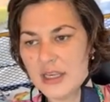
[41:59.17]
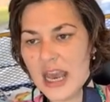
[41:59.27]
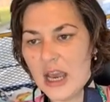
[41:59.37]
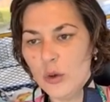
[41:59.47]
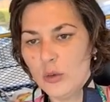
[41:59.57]

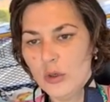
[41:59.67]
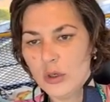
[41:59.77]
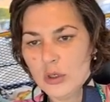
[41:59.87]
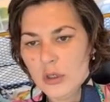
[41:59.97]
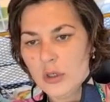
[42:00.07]
Now,
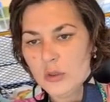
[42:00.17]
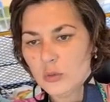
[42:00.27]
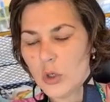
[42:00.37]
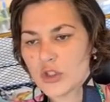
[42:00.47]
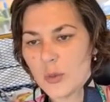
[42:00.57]

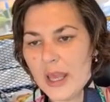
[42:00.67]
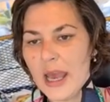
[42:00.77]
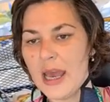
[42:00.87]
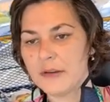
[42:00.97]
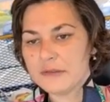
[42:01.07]
what do I
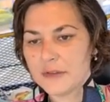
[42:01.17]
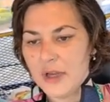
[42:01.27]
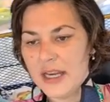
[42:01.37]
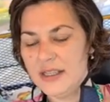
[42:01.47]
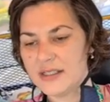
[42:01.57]
have?
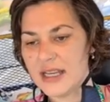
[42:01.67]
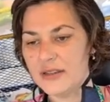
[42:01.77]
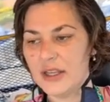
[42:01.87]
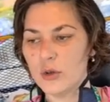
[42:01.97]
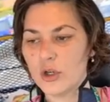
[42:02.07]
And
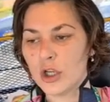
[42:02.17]
instead, they all